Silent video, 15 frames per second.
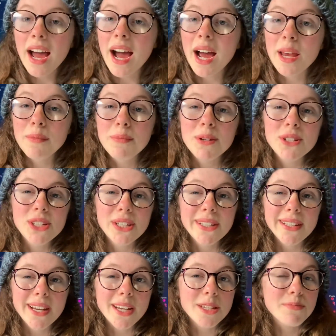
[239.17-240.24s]
I appreciate
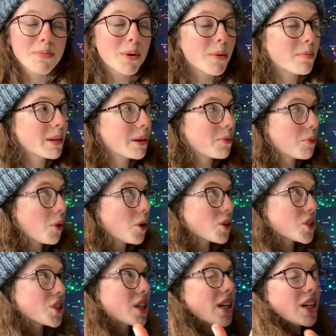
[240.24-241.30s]
you guys probably
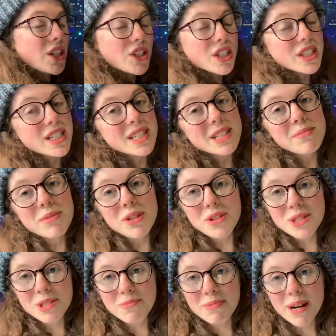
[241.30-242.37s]
watched just to see me
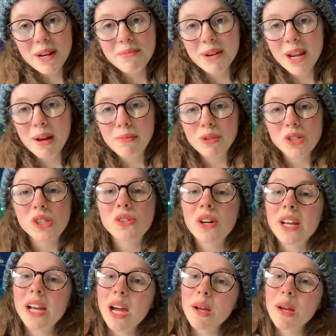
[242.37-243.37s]
use the primary imaging rig.